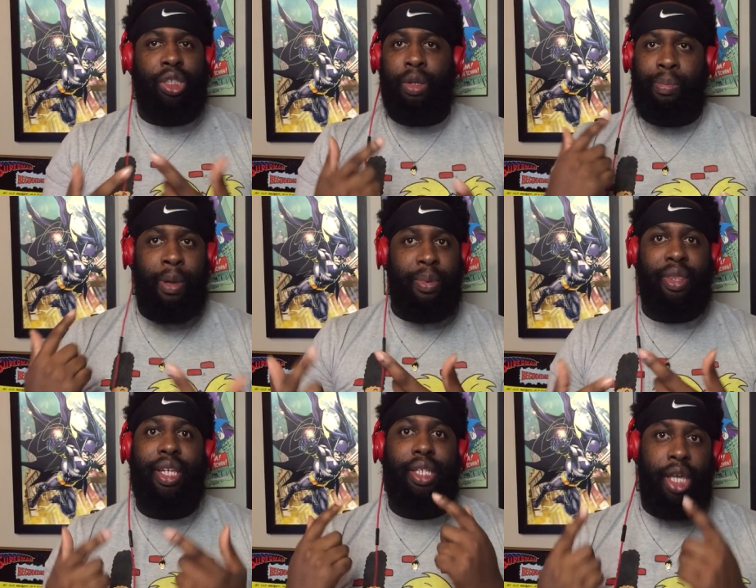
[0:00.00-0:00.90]
to the people
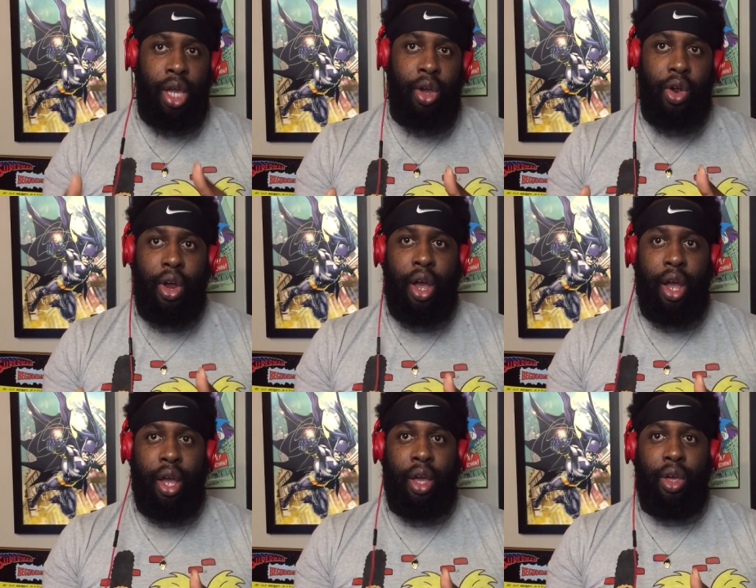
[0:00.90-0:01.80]
that's here.
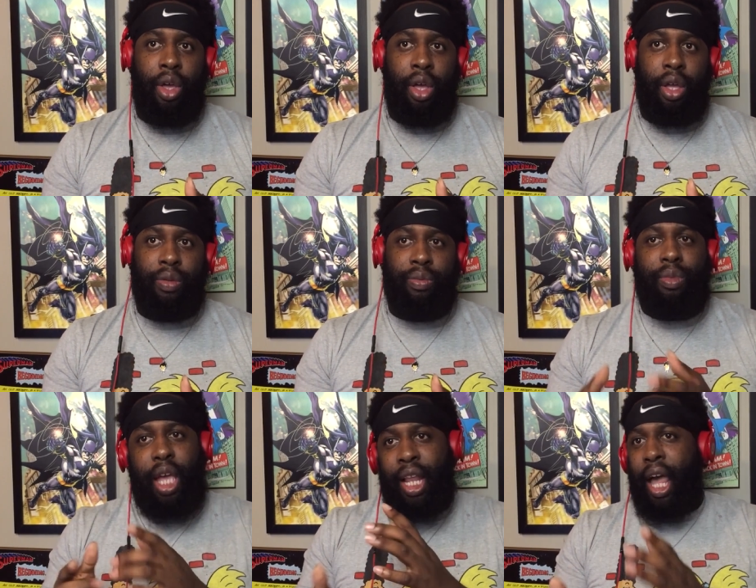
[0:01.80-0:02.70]

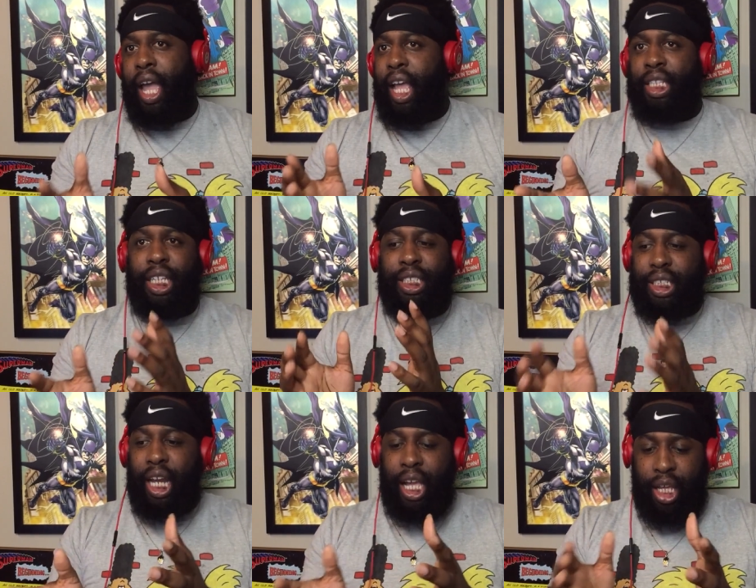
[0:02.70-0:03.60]
And, like,
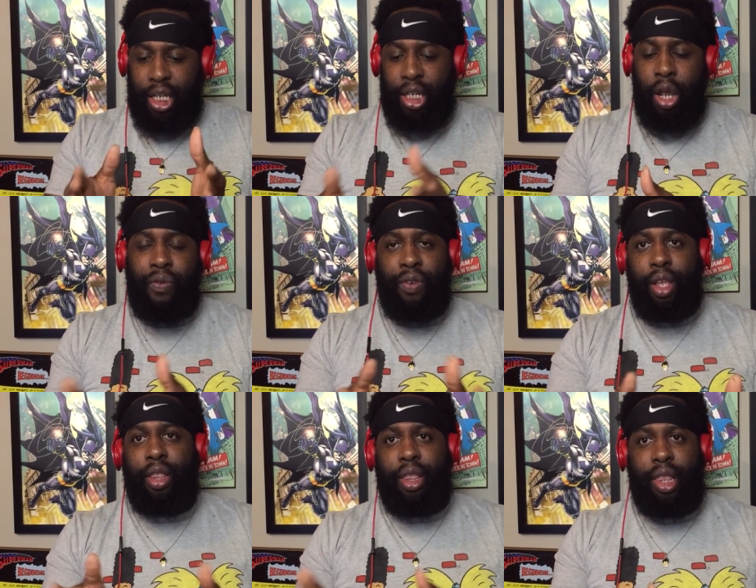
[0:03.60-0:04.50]
it's like a
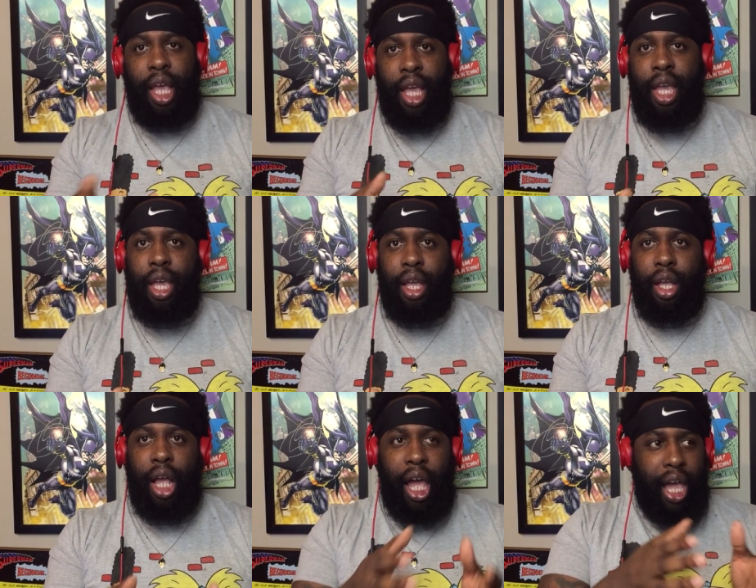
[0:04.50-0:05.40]
different
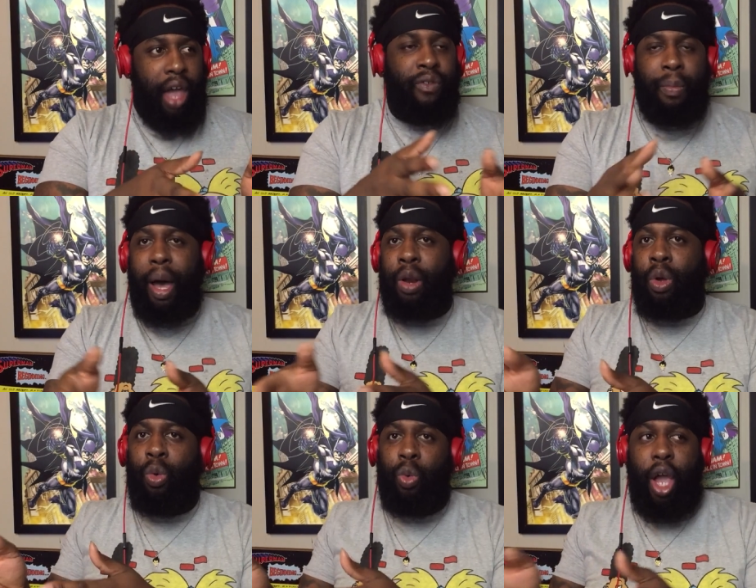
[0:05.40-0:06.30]
thing. Like, everybody
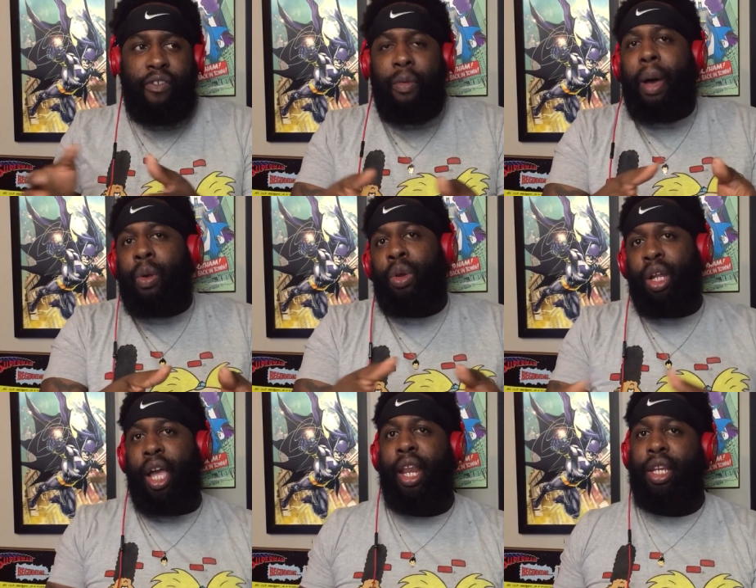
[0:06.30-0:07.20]
will
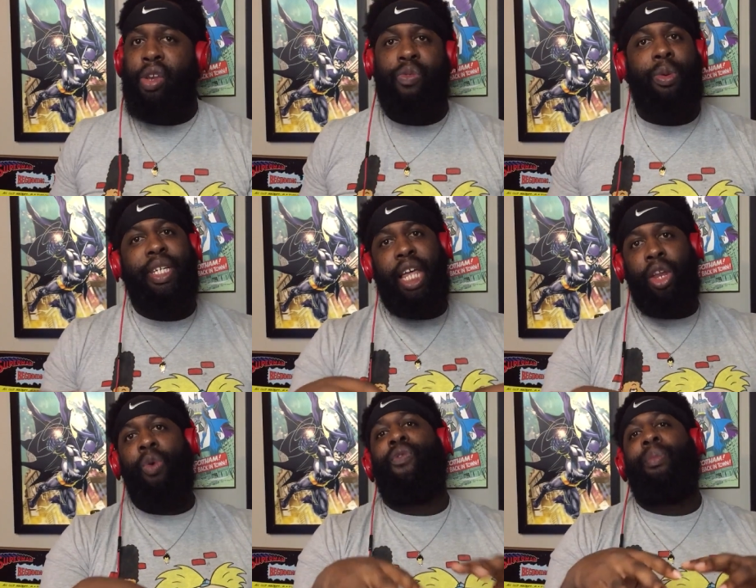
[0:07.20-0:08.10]
look at it different, because
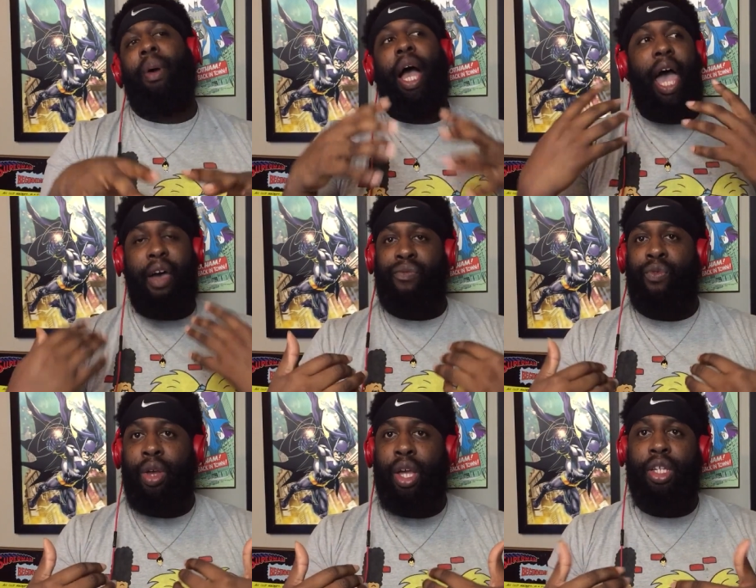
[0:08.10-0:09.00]
I know I have
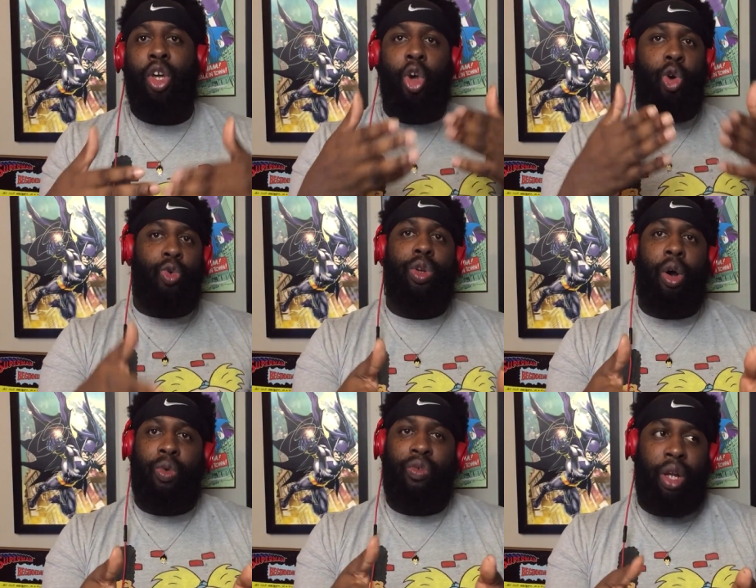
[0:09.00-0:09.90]
friends who
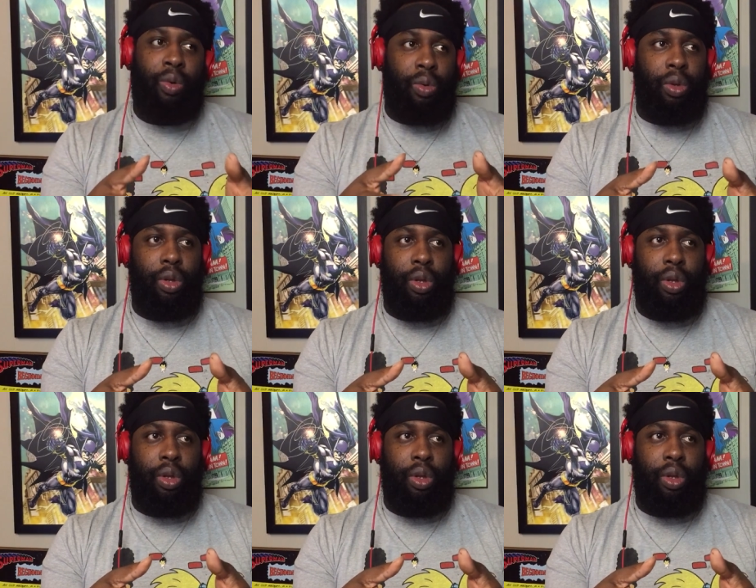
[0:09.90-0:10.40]
don't really